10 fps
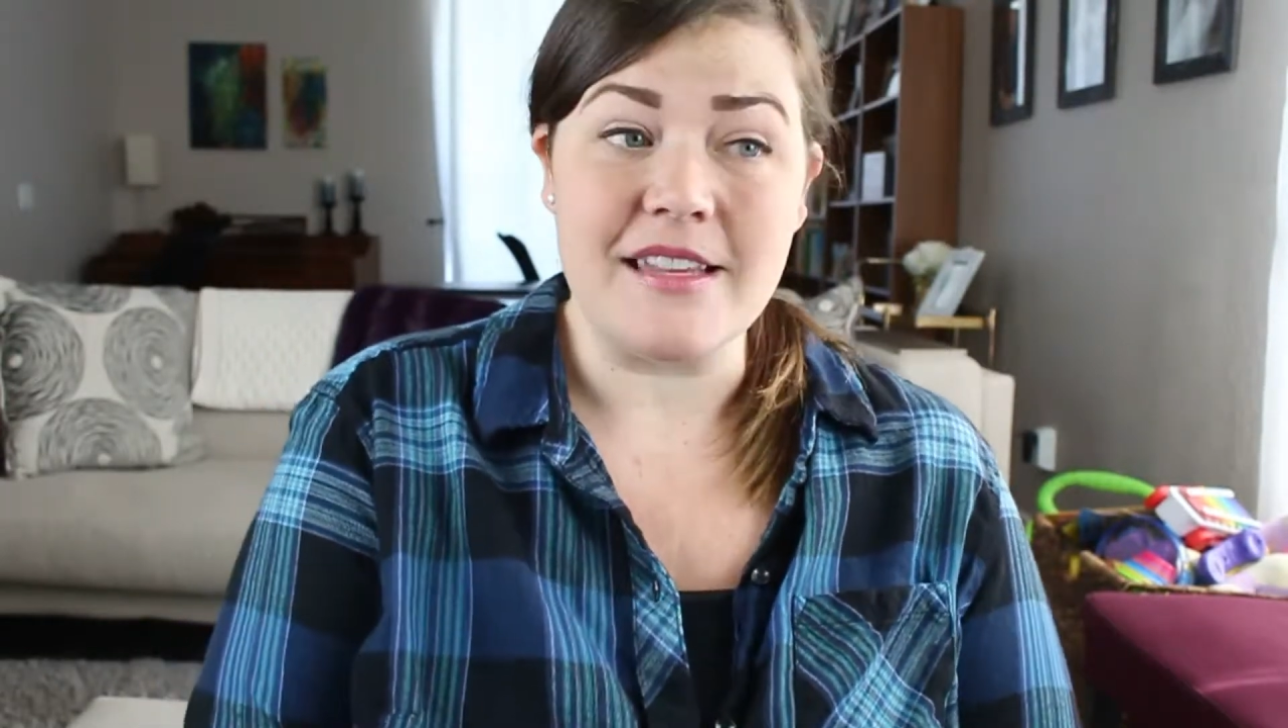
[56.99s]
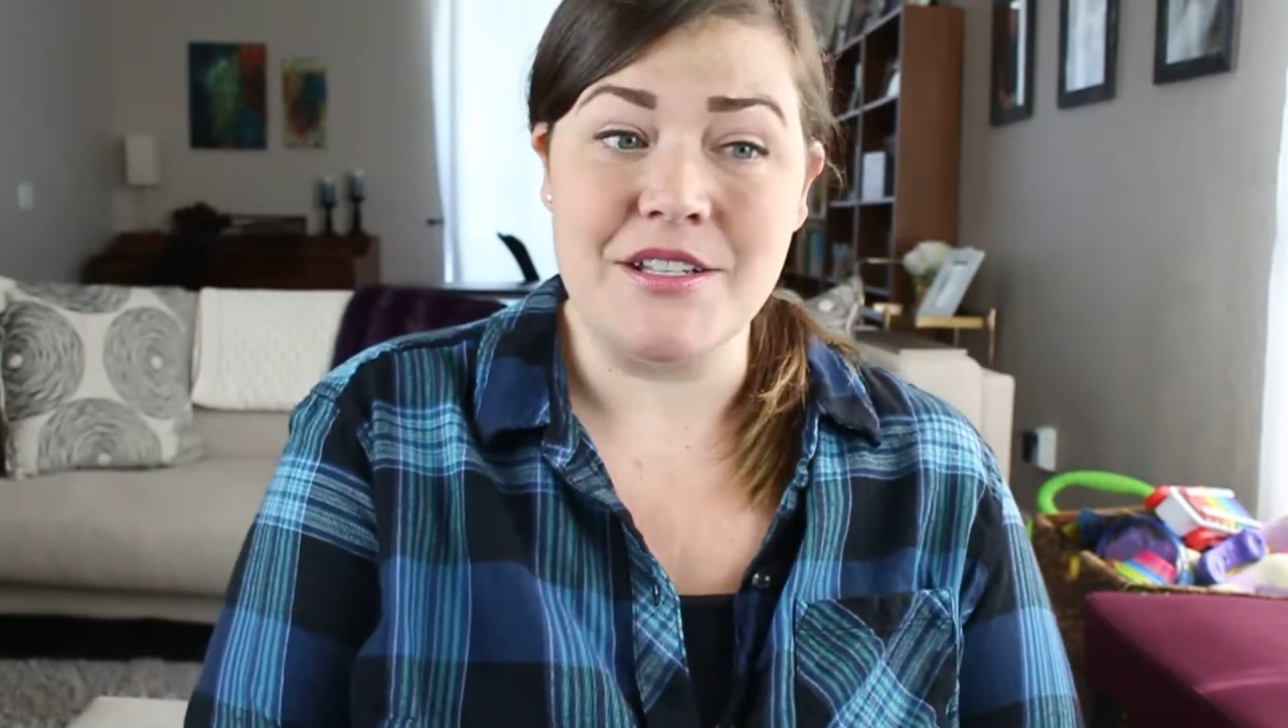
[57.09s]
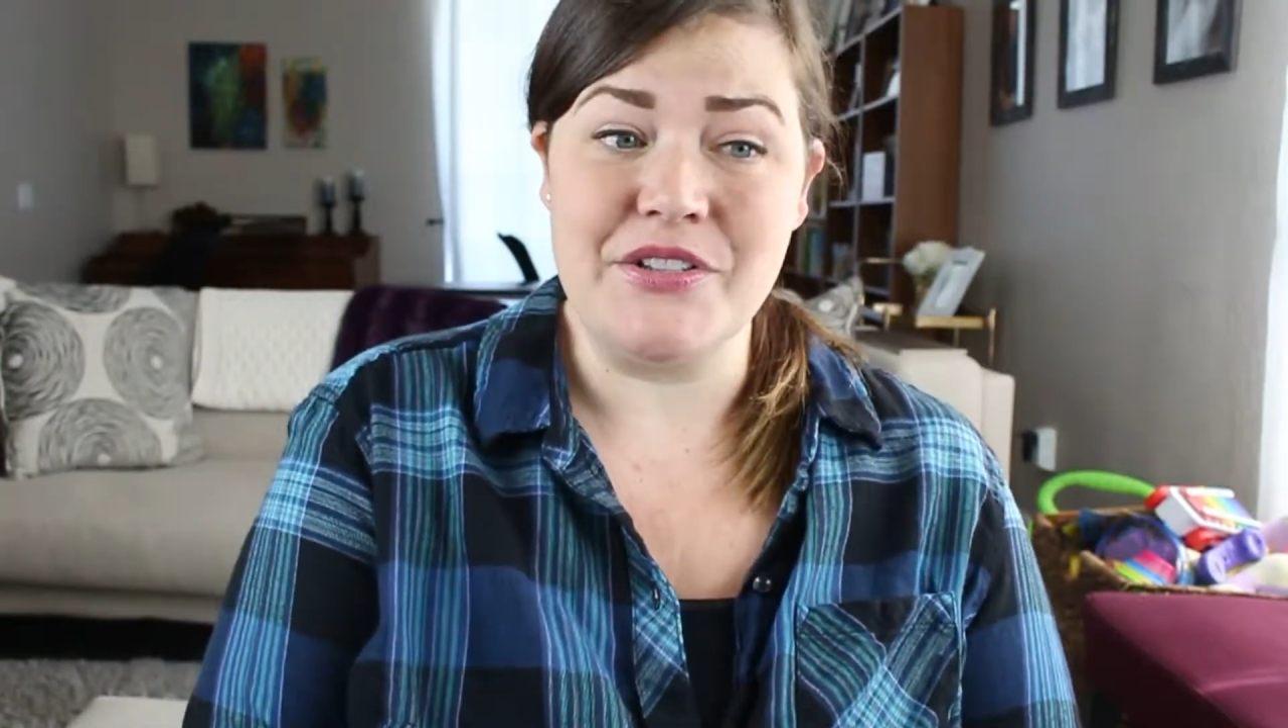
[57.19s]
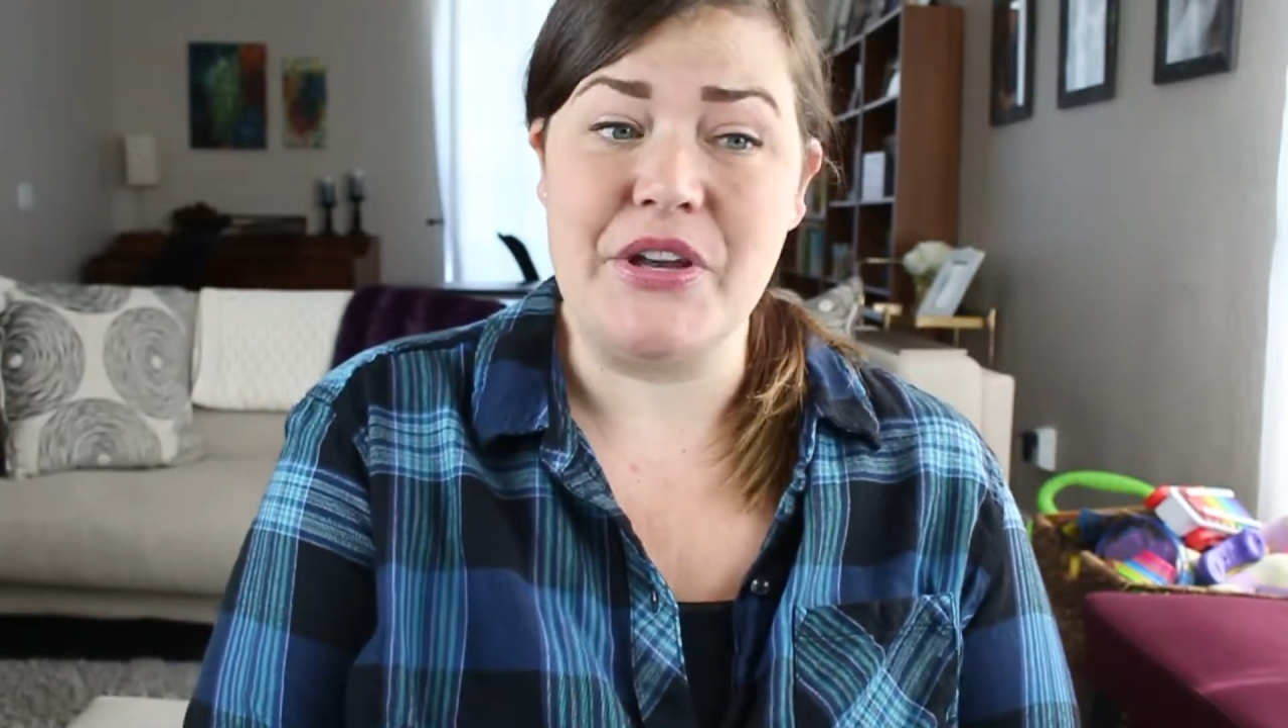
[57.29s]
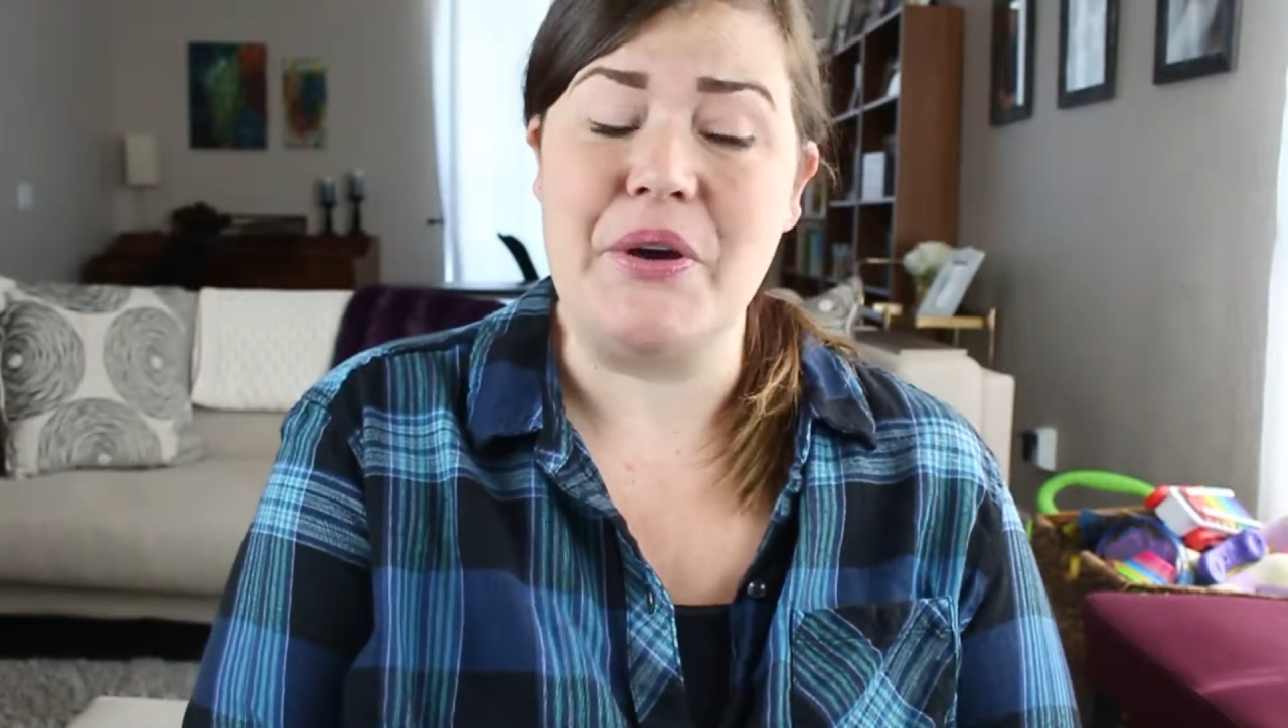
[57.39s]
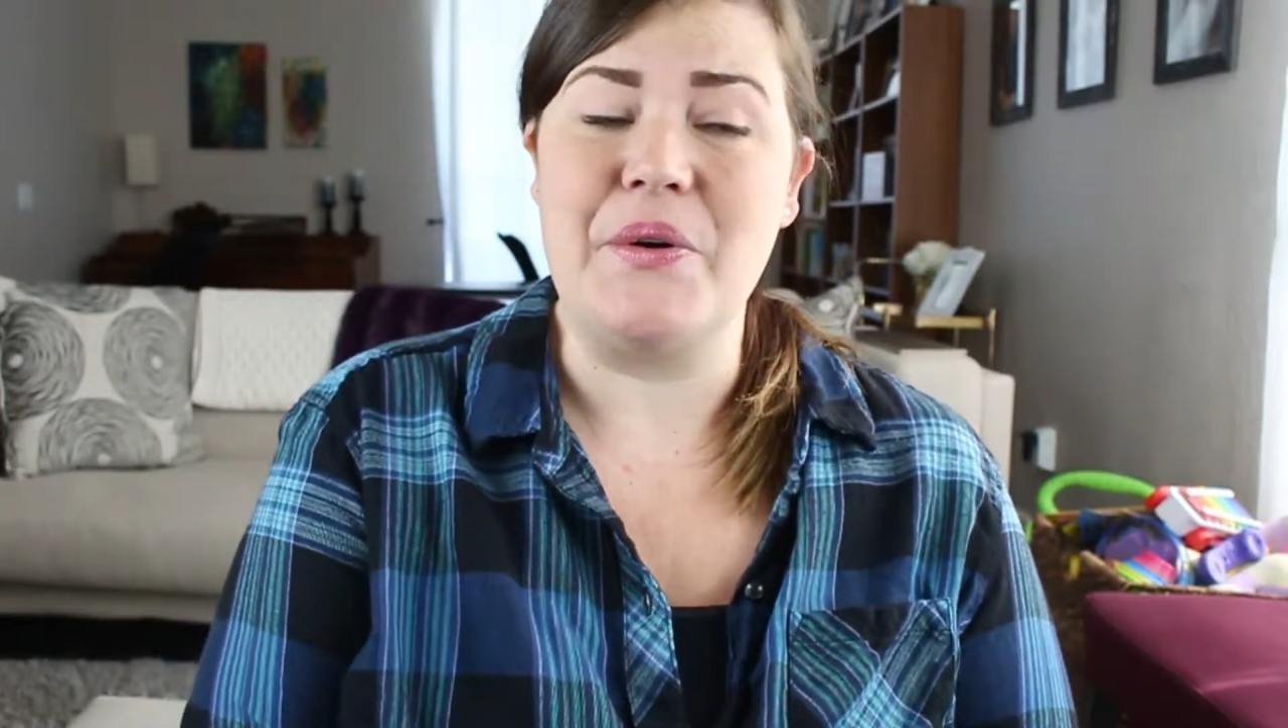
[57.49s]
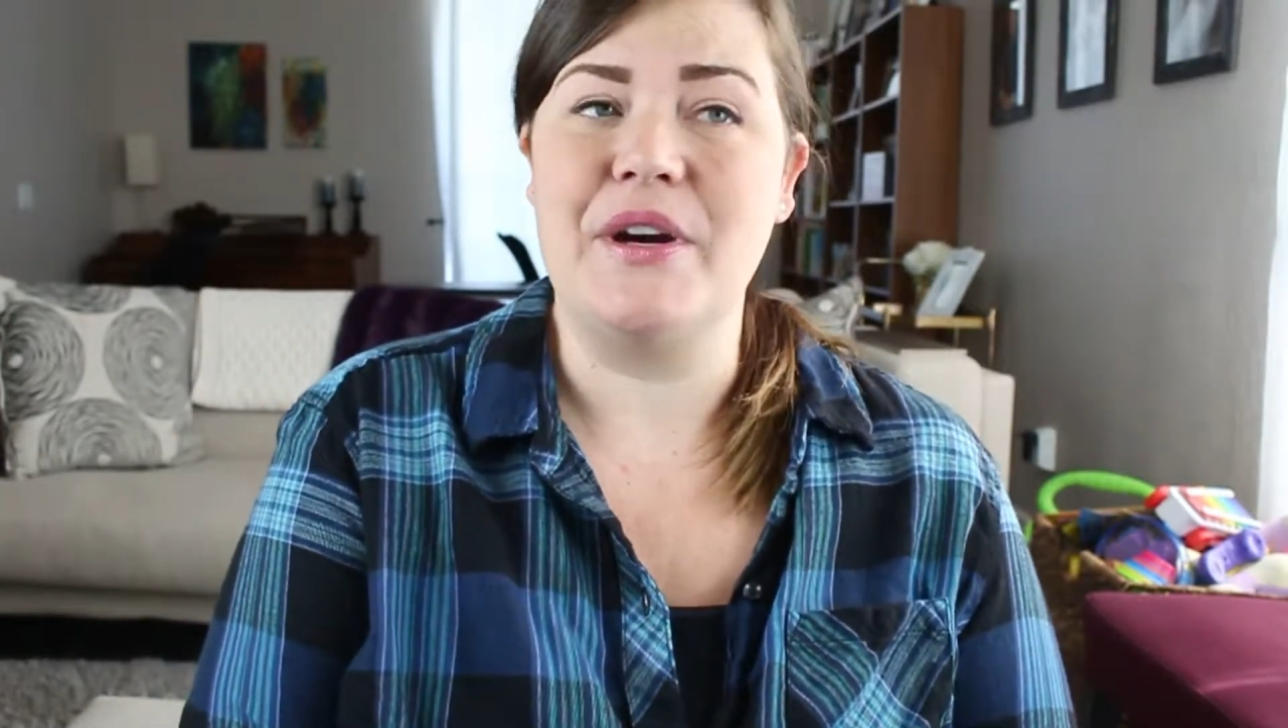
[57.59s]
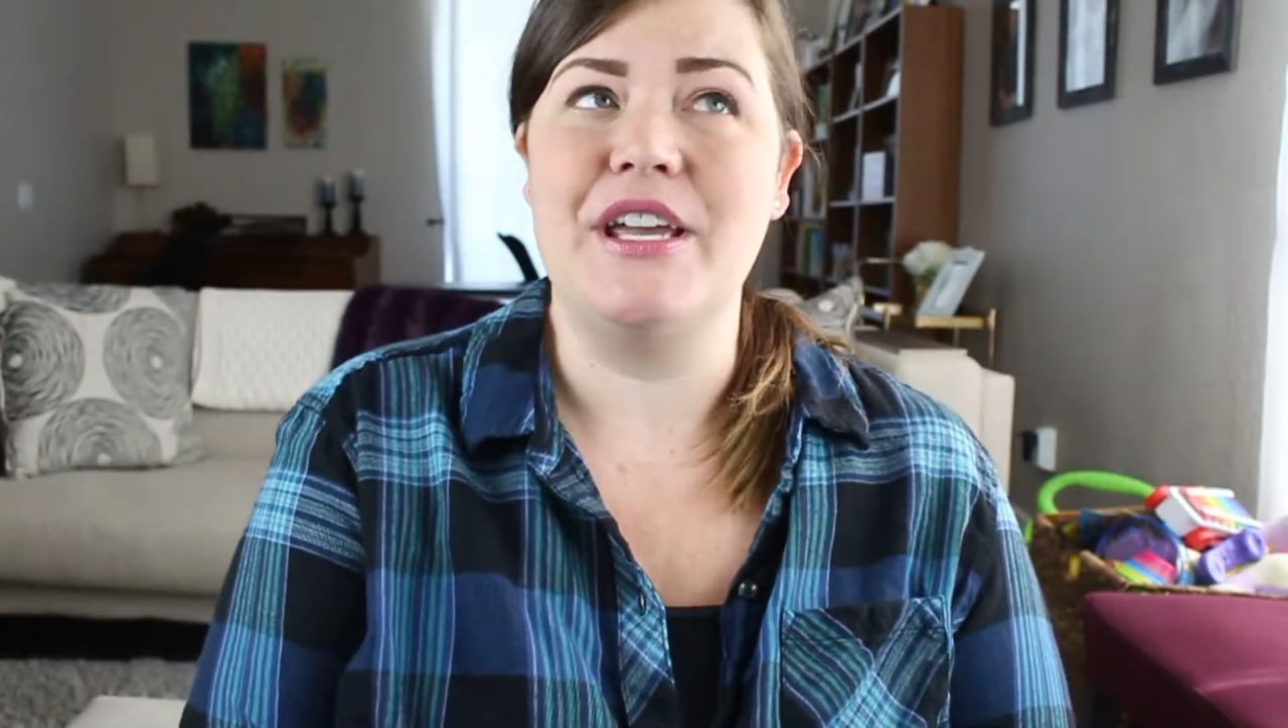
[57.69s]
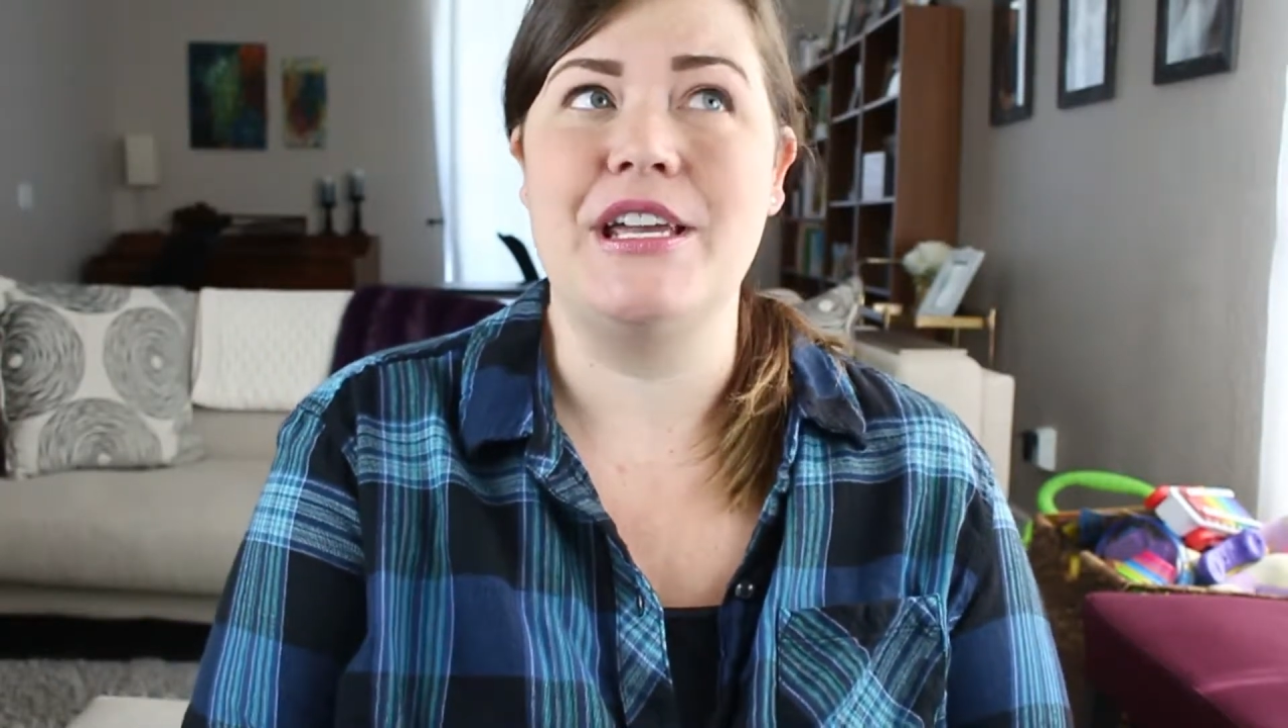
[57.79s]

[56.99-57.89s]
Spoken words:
So